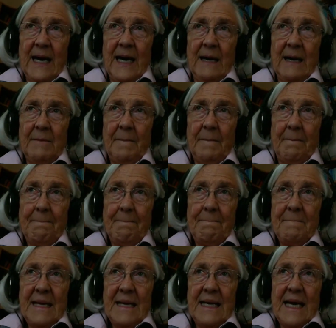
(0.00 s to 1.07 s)

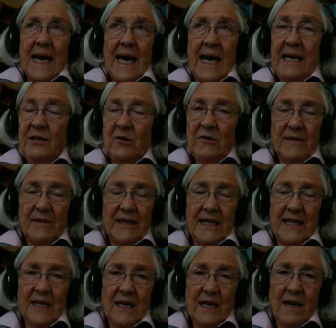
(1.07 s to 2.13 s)
I don't
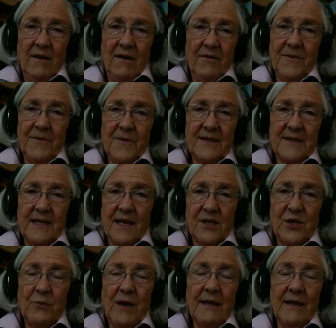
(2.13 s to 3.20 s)
think of
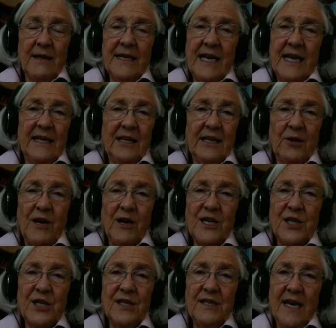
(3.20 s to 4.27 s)
sexuality and
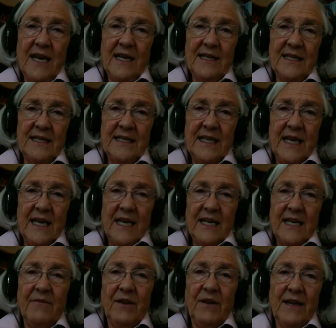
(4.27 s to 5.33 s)
aggression as
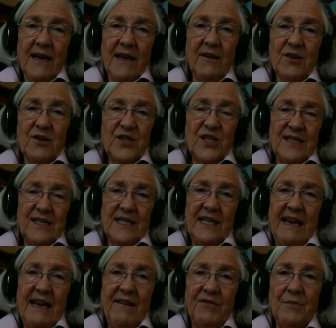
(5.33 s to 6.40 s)
given
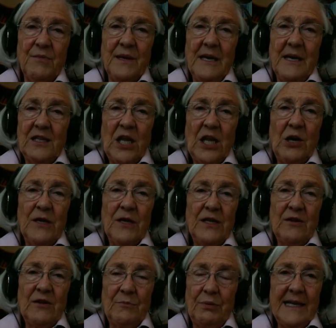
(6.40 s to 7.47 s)
energies that have to be
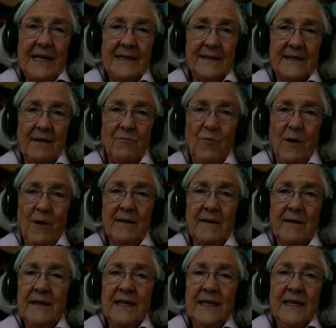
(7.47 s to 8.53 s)
unloaded or placed
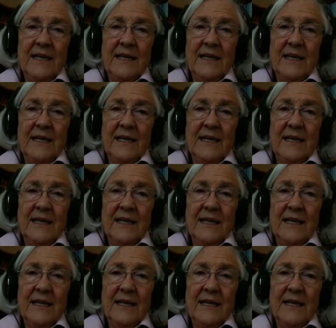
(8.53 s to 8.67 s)
somewhere.